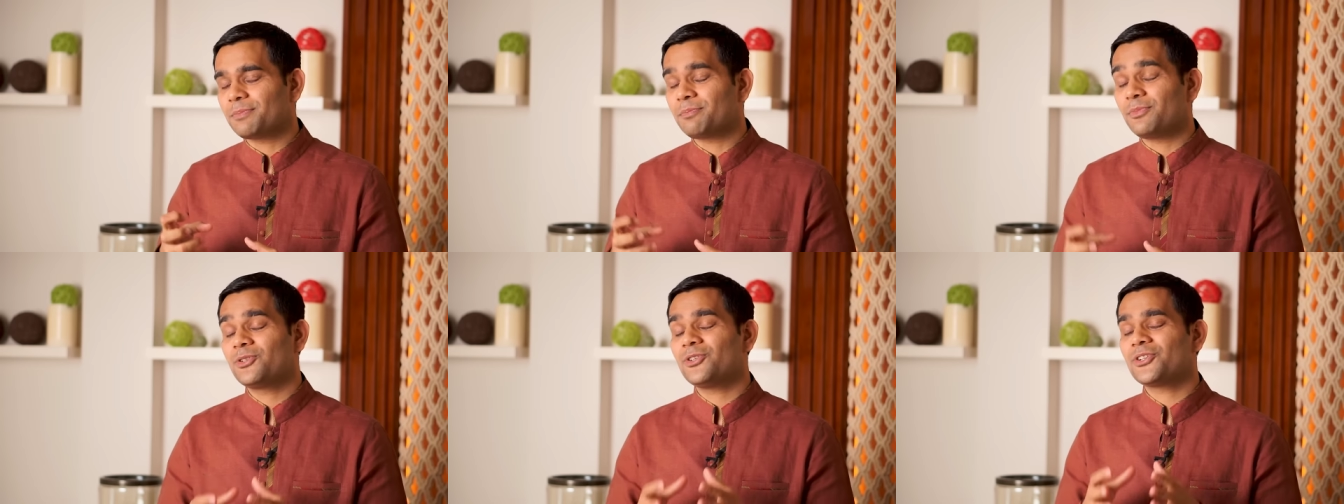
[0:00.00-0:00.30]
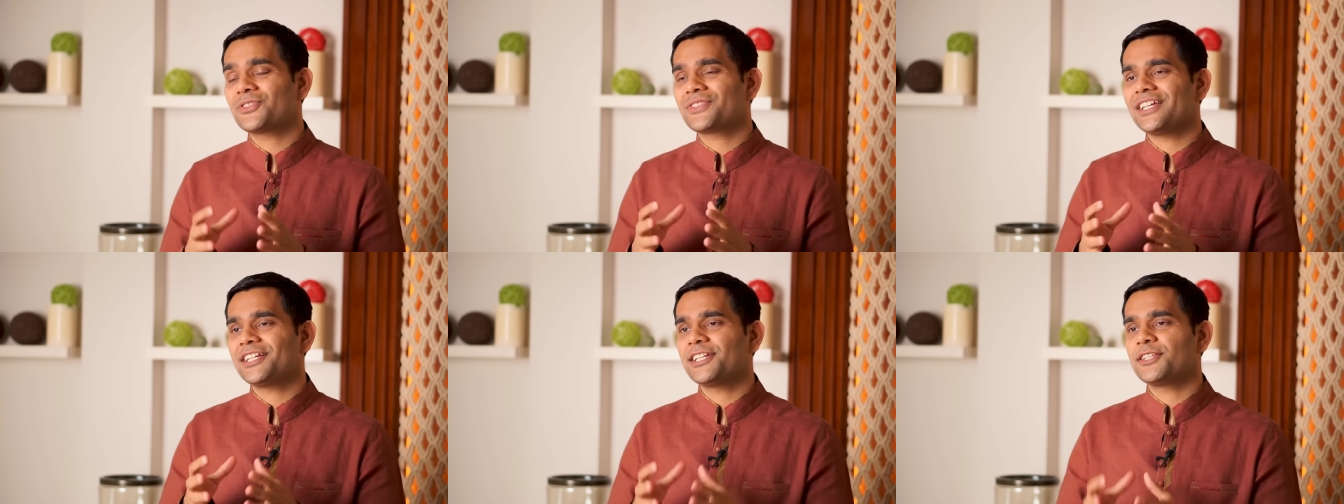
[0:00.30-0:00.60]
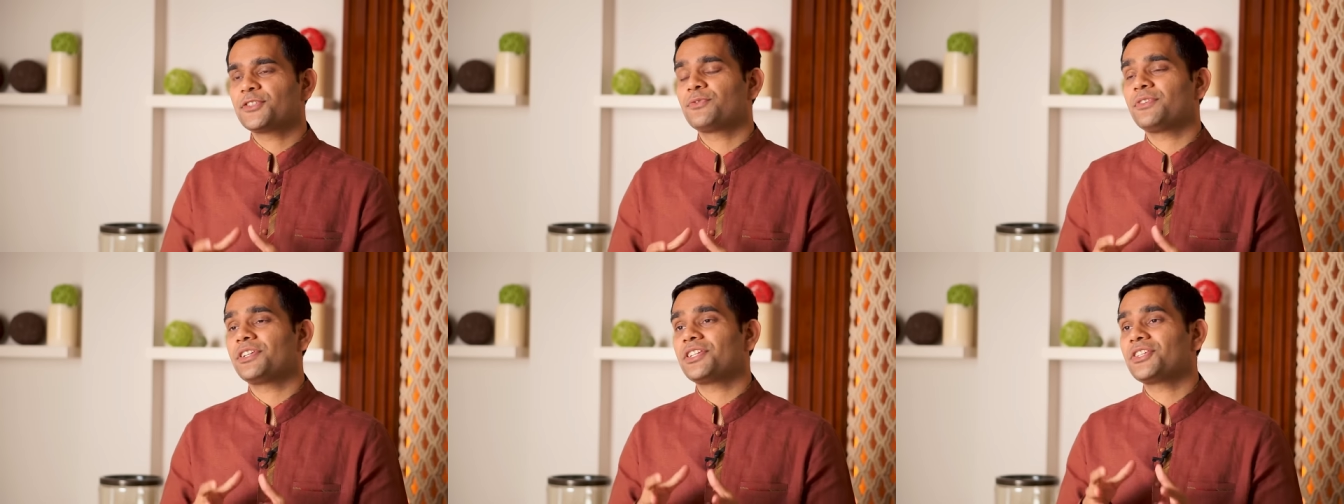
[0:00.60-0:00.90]
because it
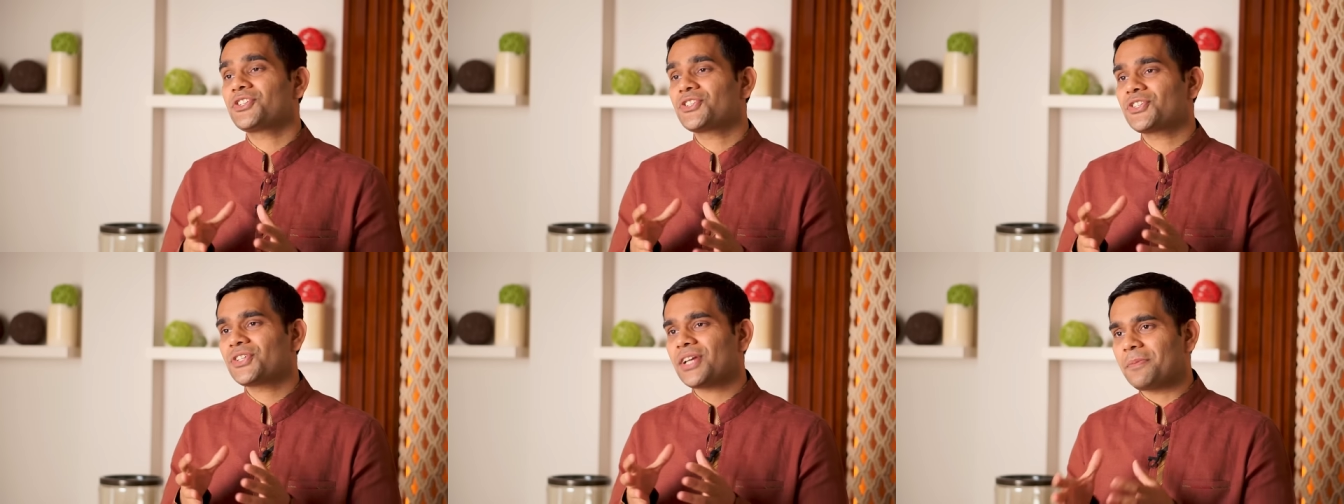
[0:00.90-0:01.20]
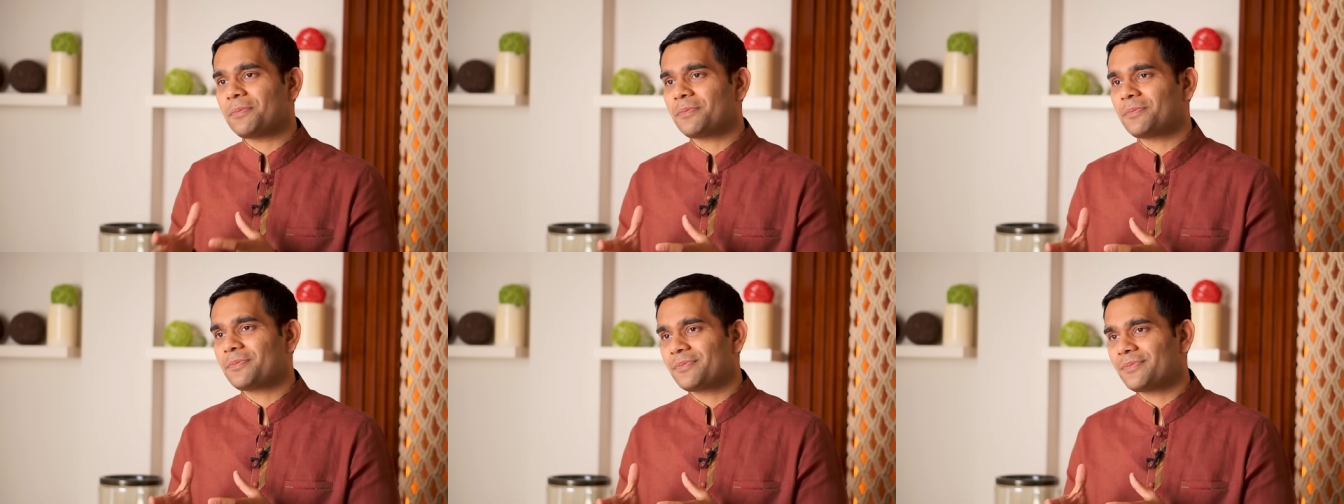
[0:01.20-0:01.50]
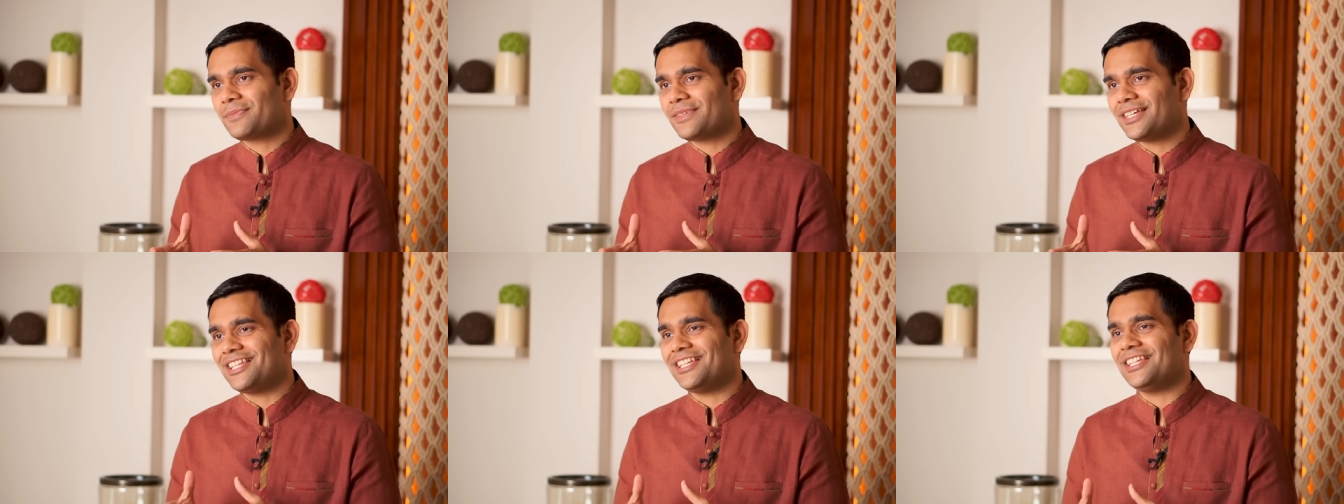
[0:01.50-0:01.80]
is very sharp
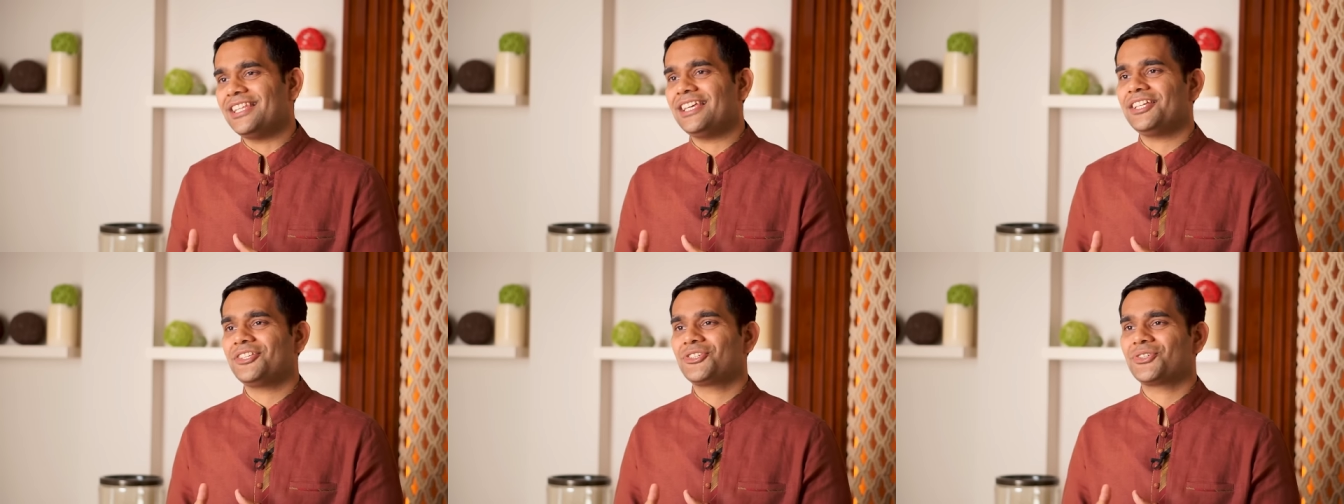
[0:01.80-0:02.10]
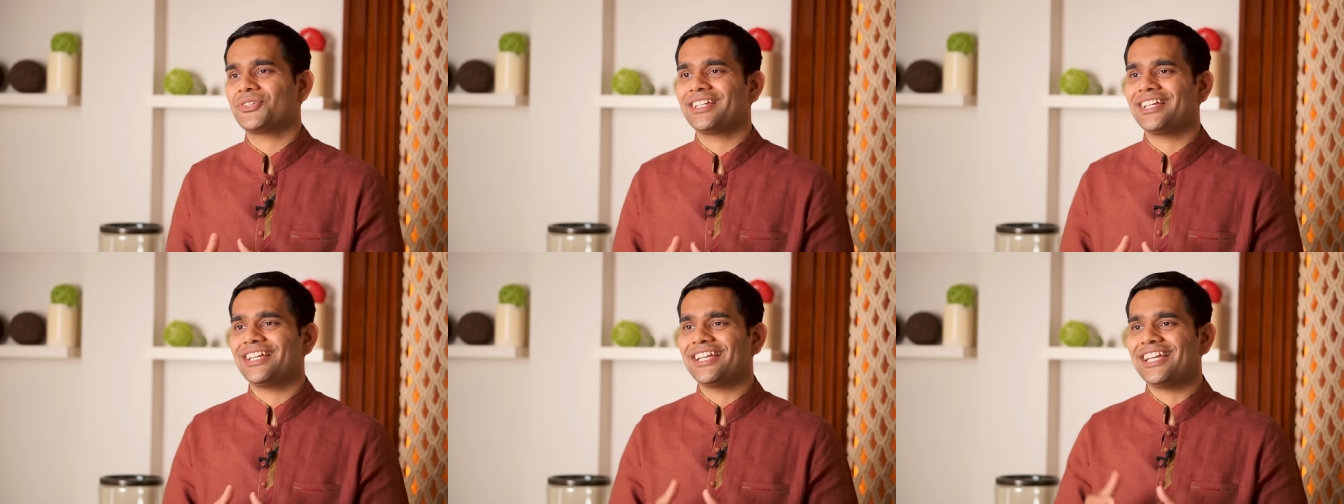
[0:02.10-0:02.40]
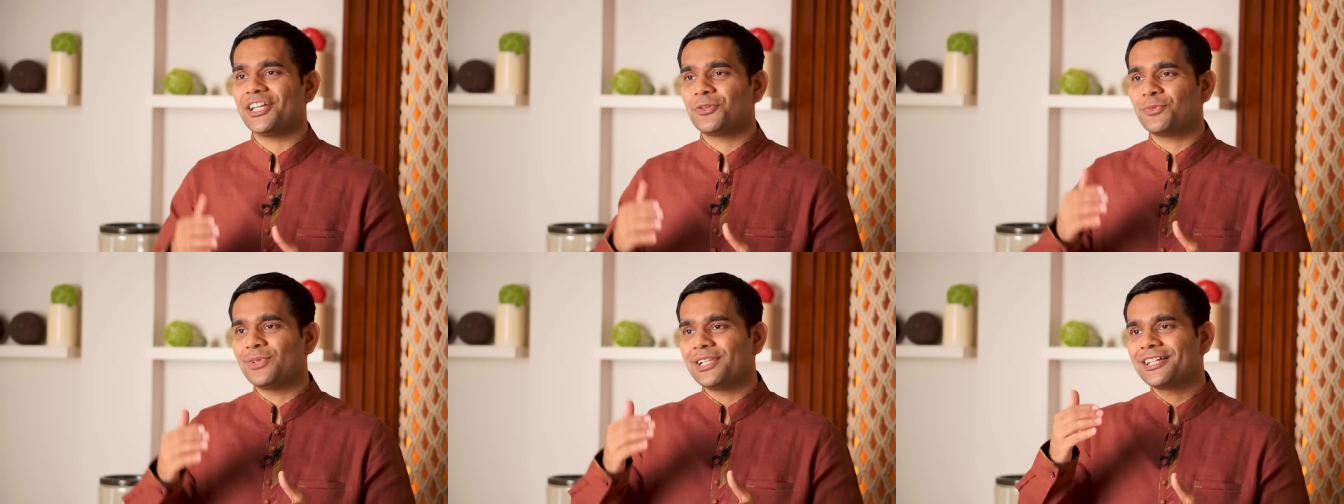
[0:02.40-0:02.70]
in nature.
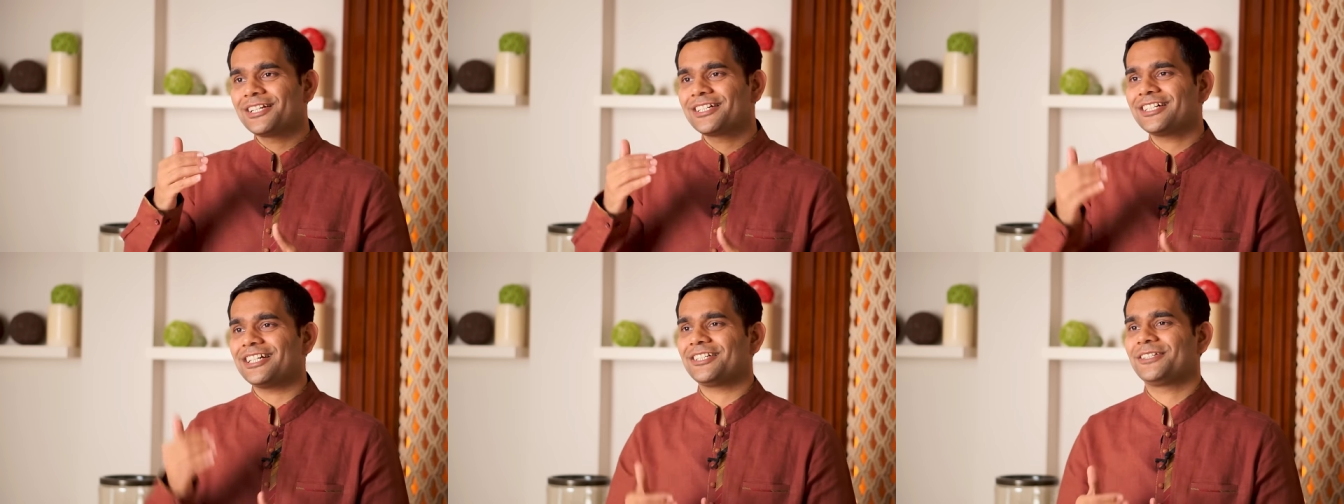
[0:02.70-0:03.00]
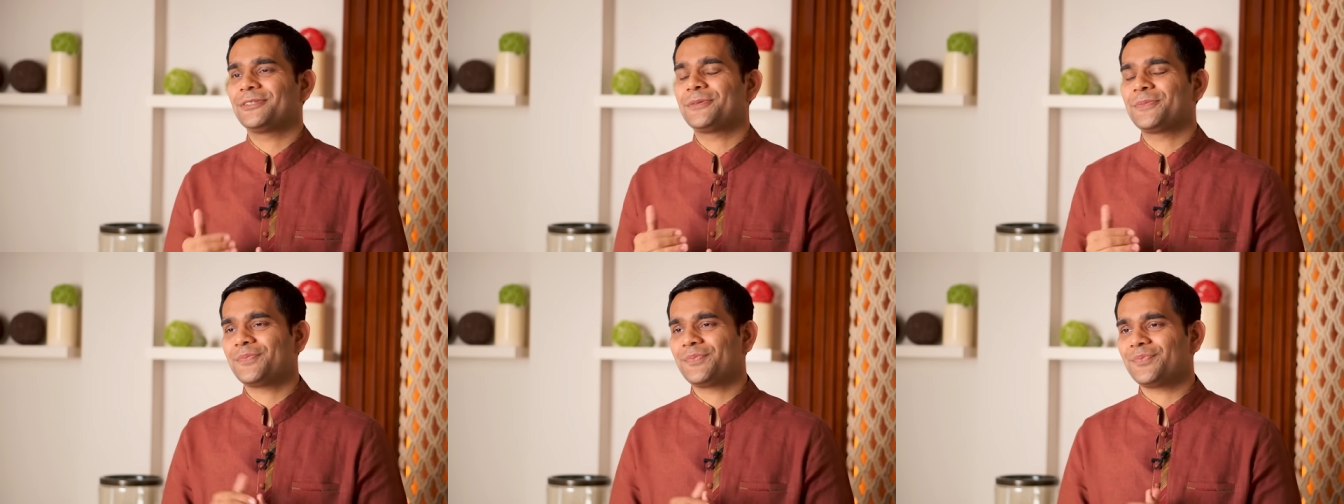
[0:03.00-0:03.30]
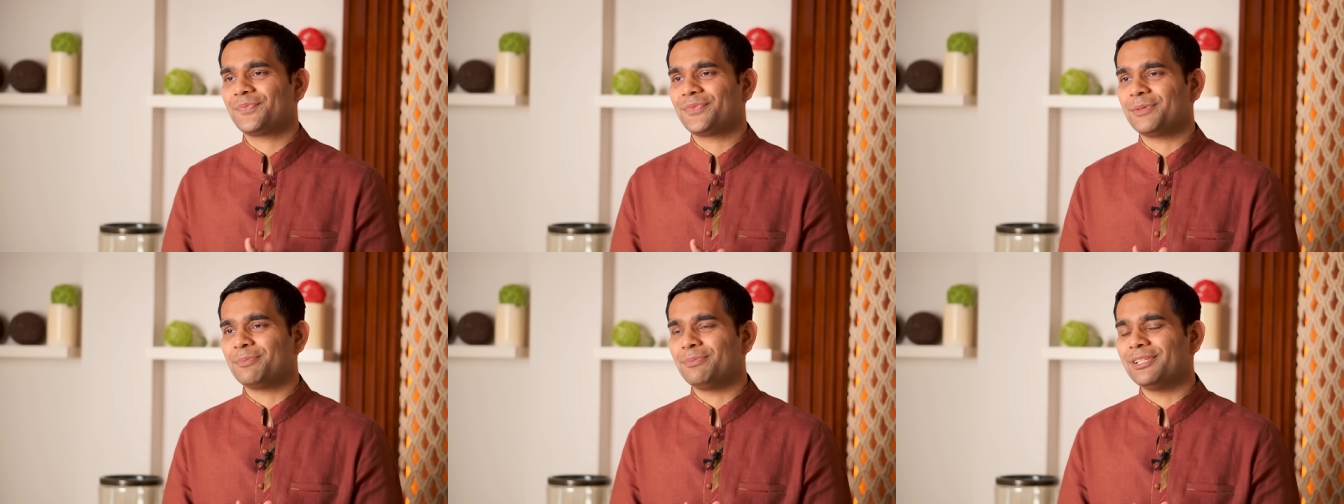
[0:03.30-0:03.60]
It will cut
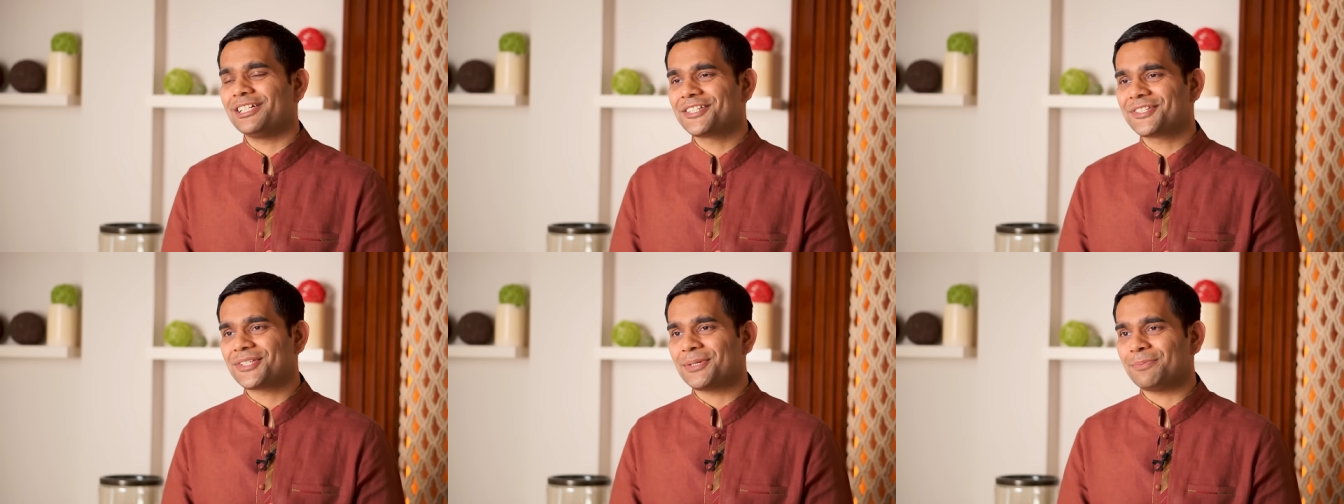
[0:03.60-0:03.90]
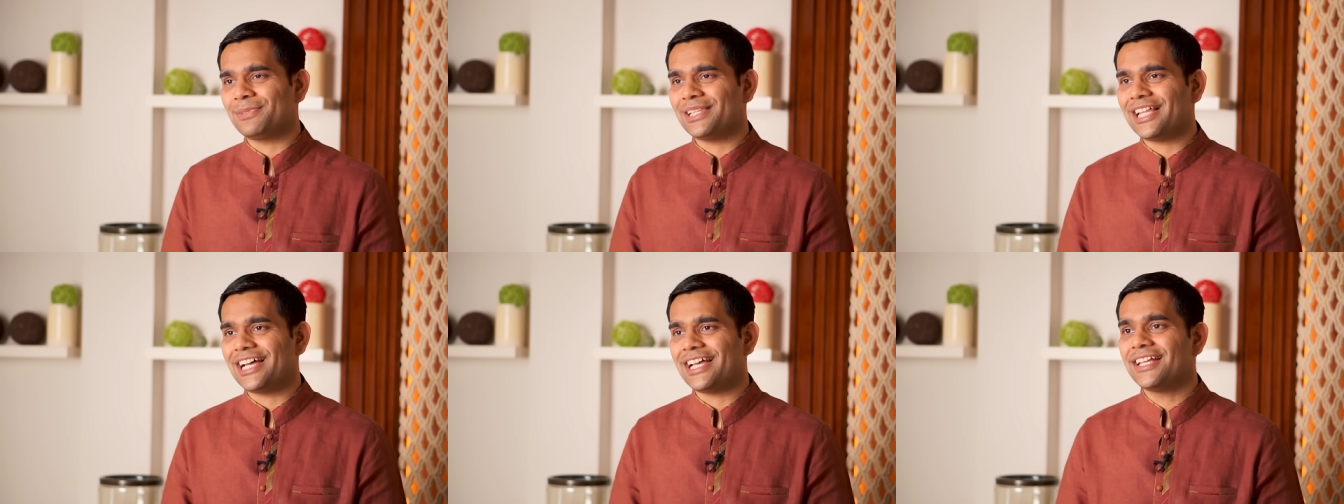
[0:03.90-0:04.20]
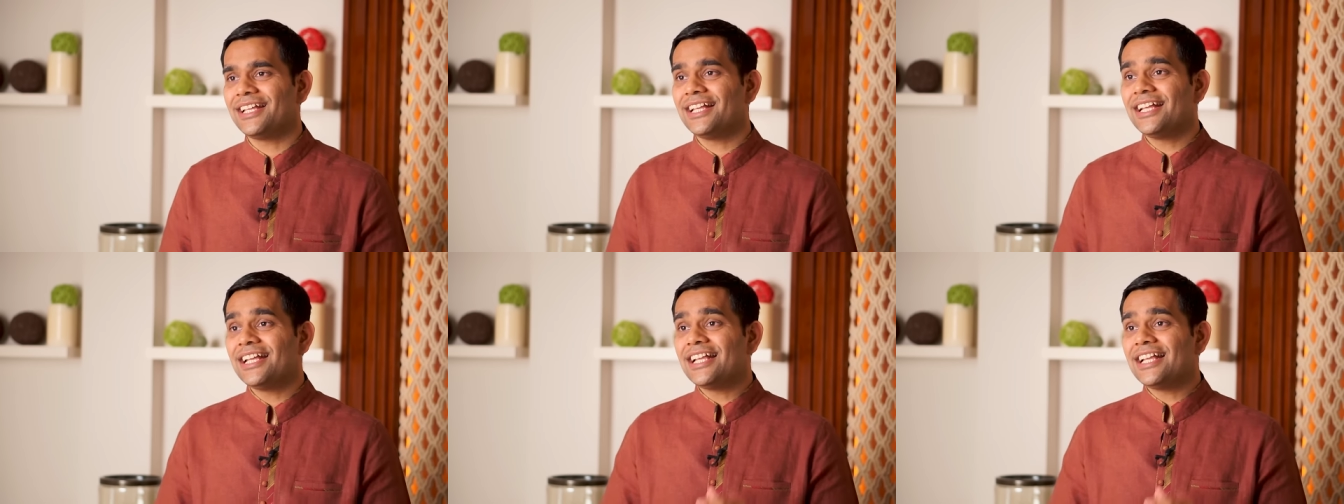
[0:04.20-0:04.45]
the blood supply.